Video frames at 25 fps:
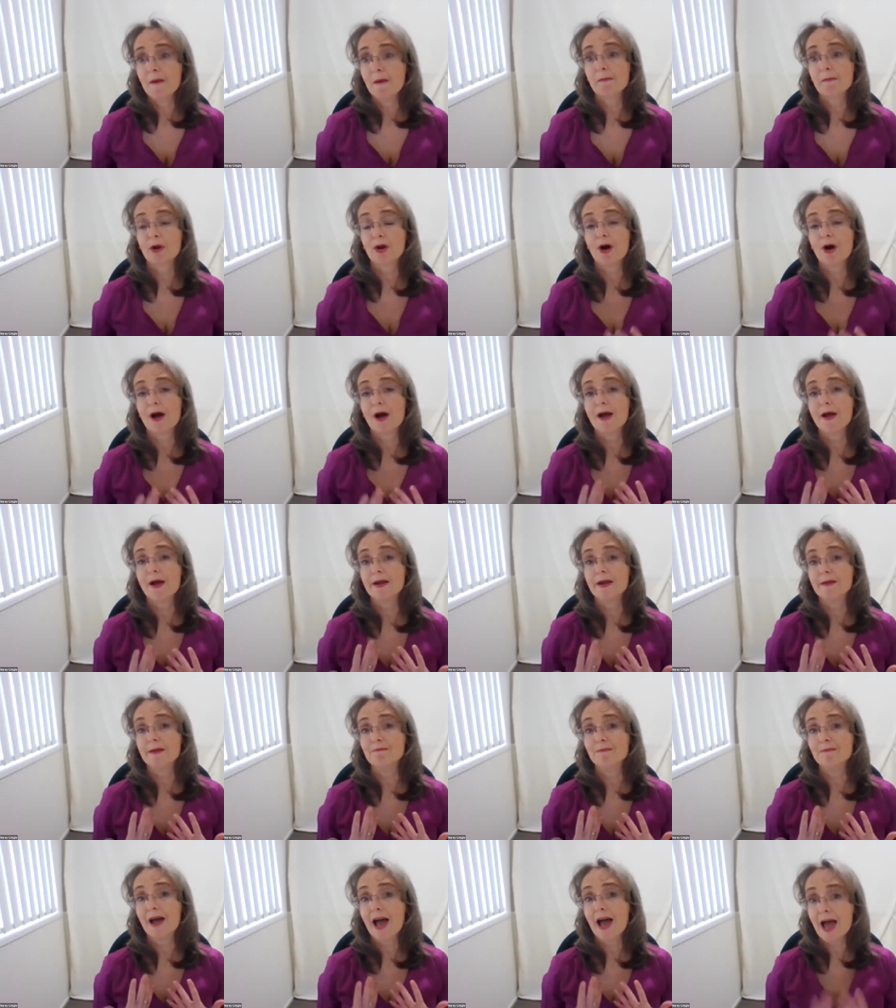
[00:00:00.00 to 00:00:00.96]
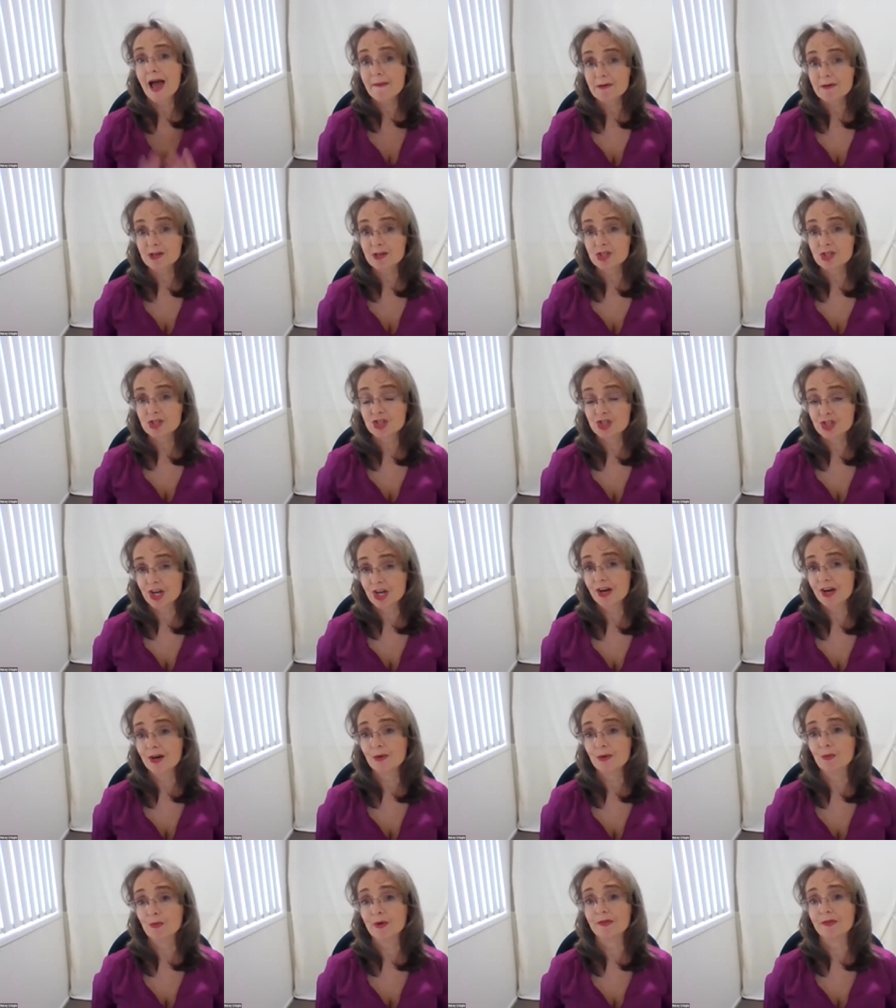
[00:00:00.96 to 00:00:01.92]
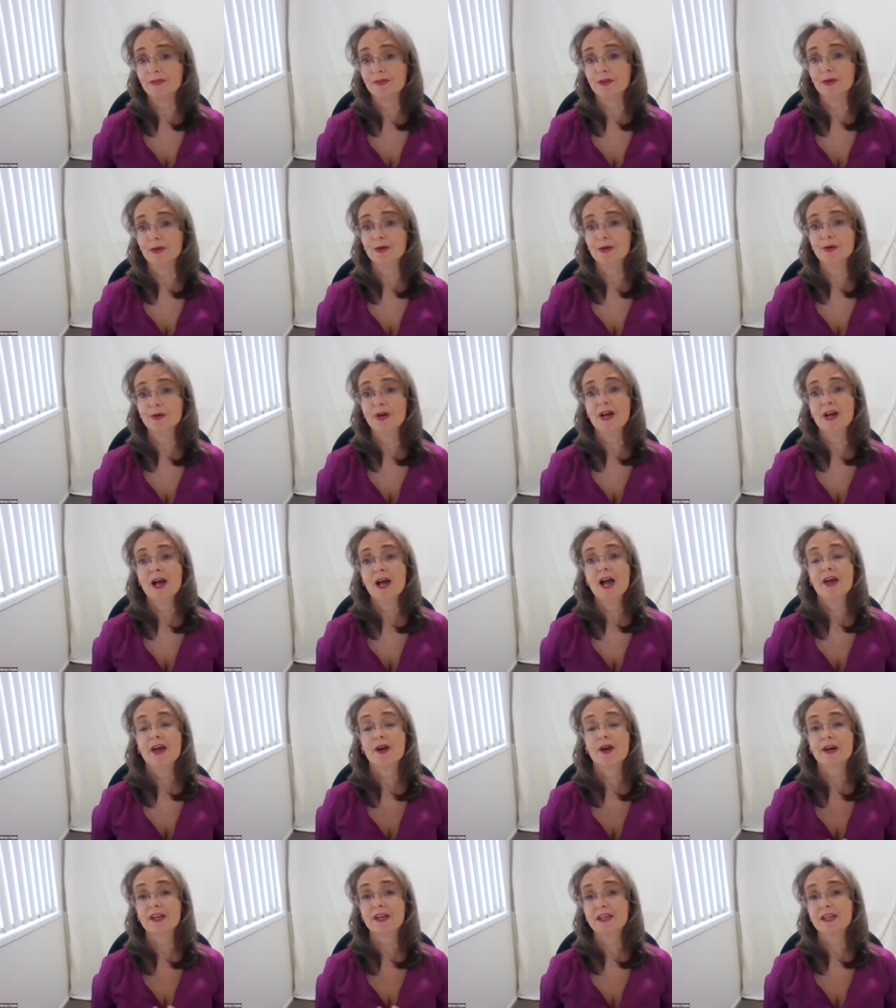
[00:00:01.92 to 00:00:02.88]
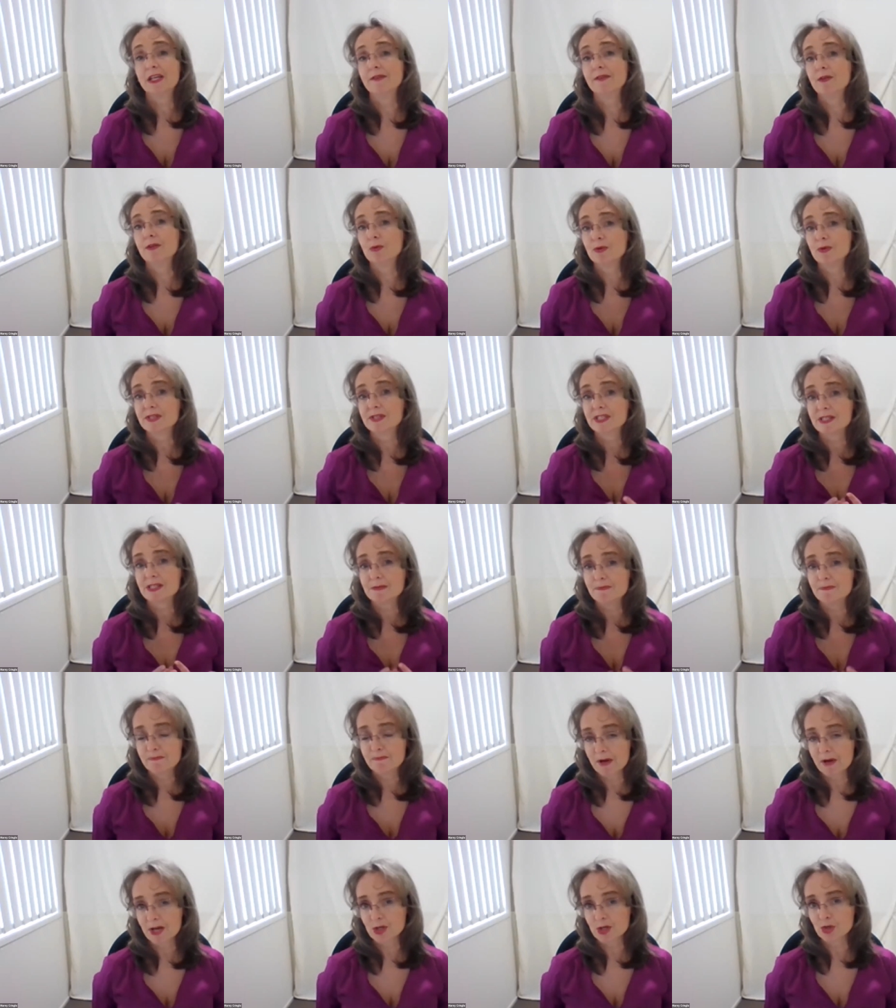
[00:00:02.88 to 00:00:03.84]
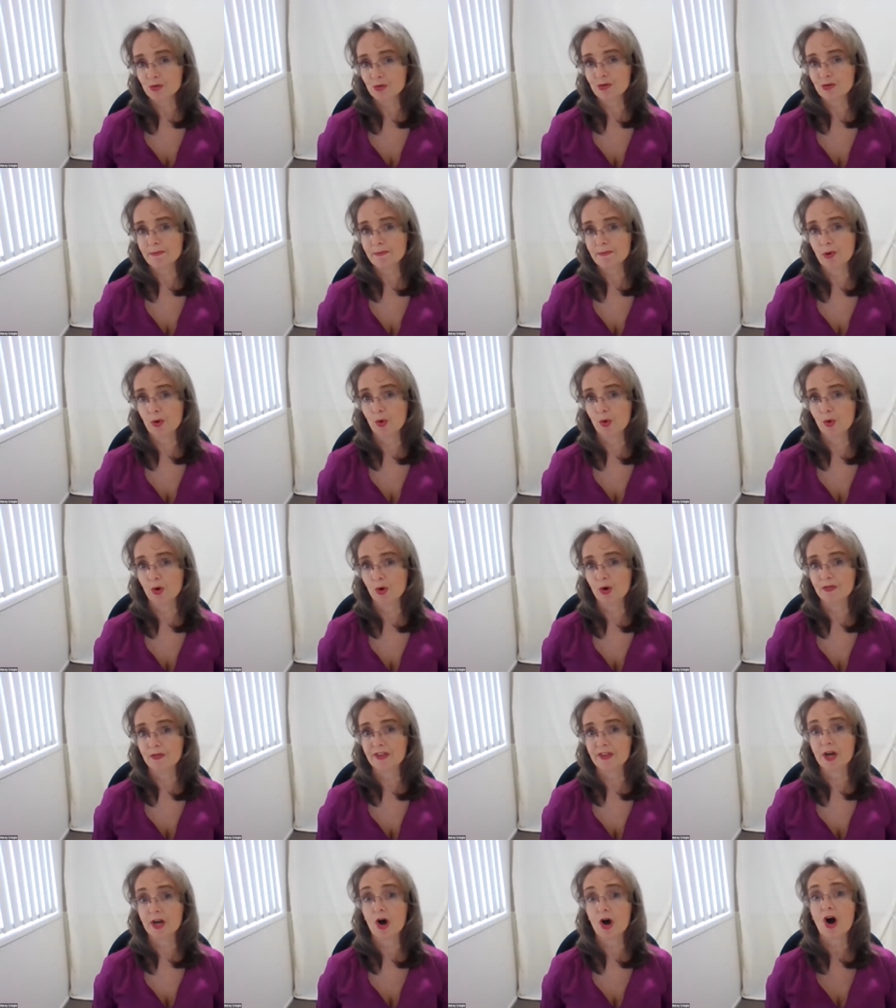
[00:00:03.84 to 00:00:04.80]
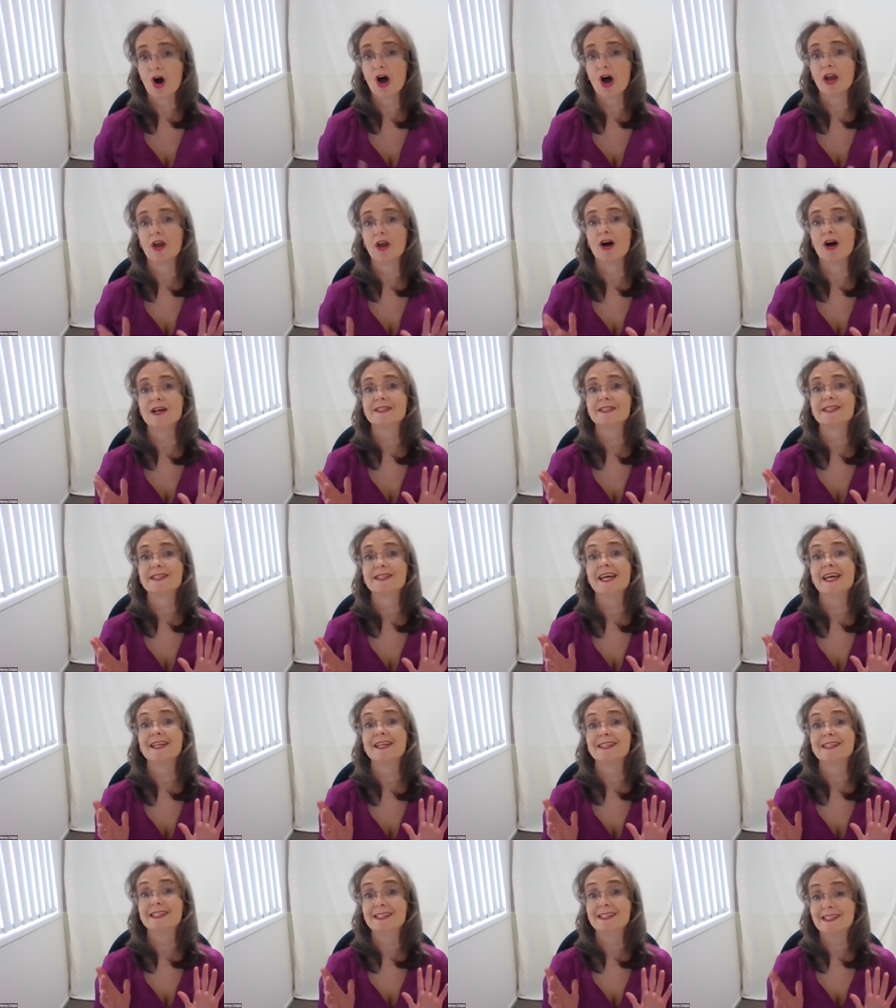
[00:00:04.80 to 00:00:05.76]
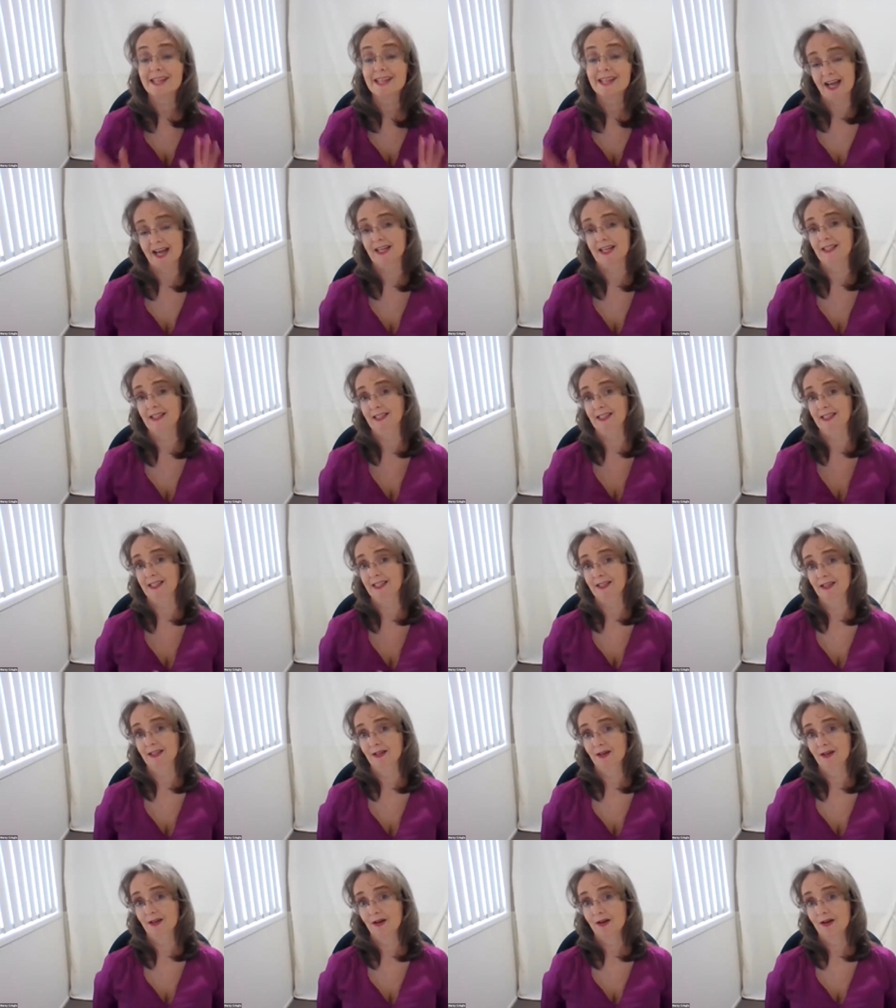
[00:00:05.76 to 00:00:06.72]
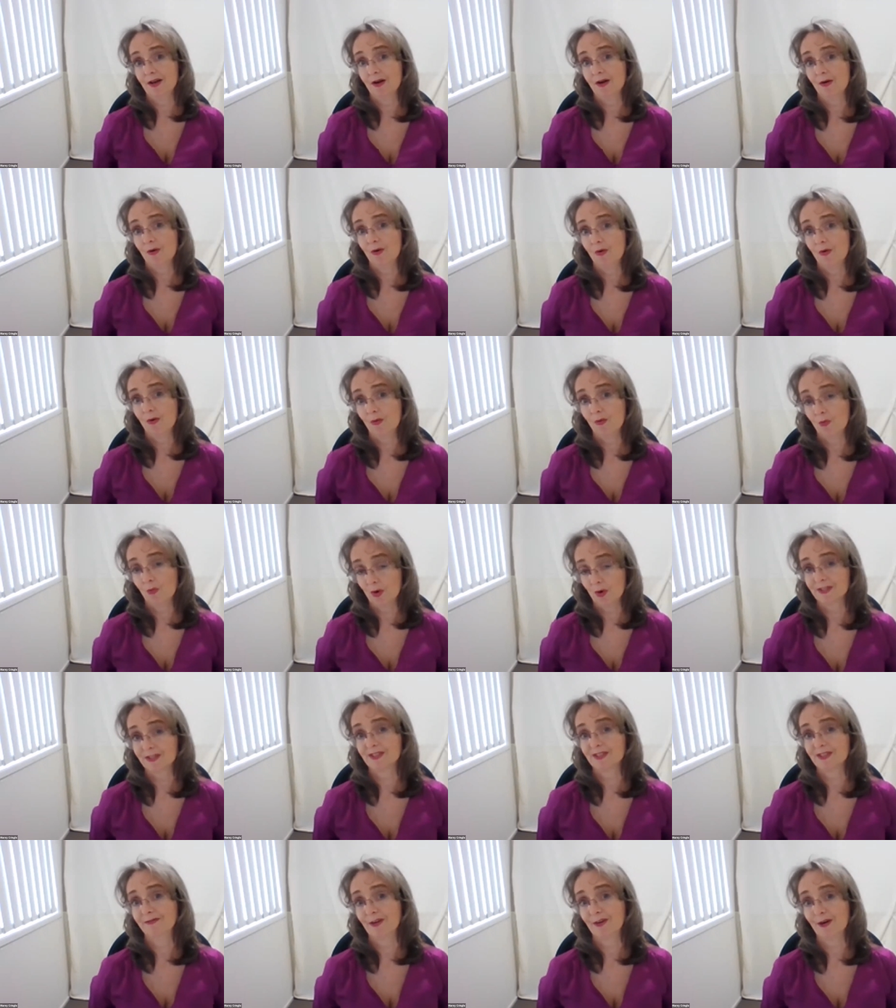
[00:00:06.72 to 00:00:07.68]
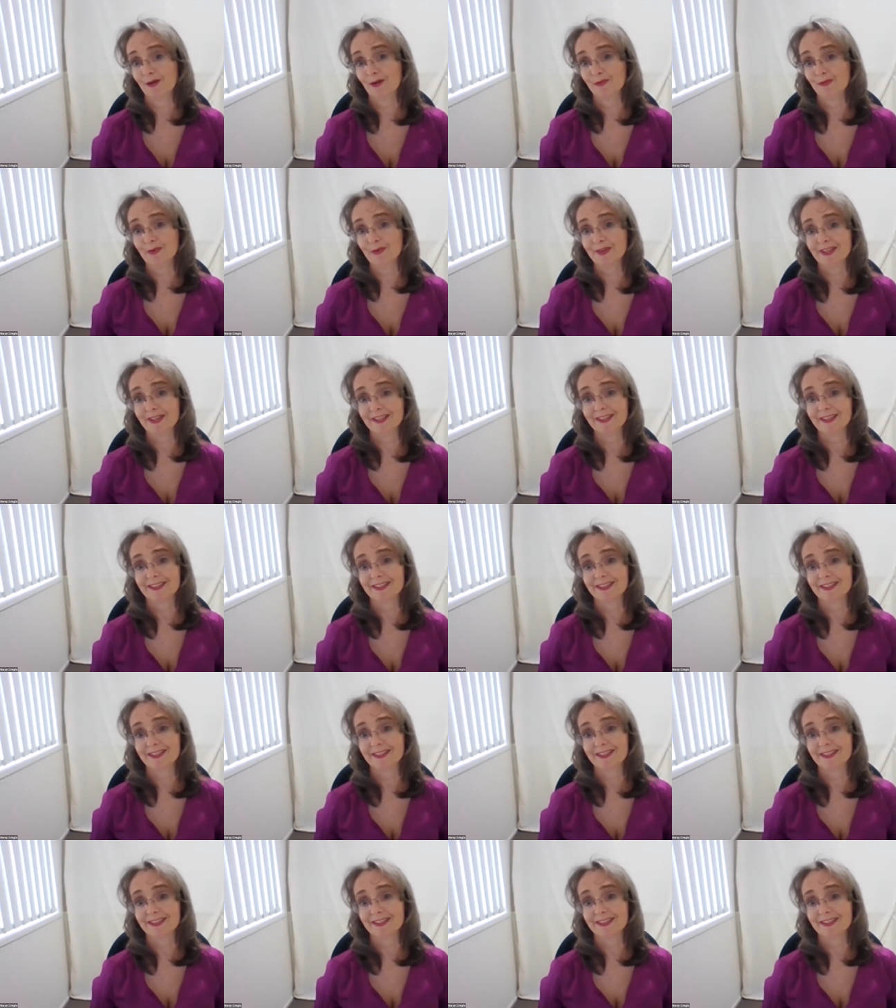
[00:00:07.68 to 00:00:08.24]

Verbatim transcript: but I am happy to share it with you and I can give you a special report that highlights exactly what's involved with it.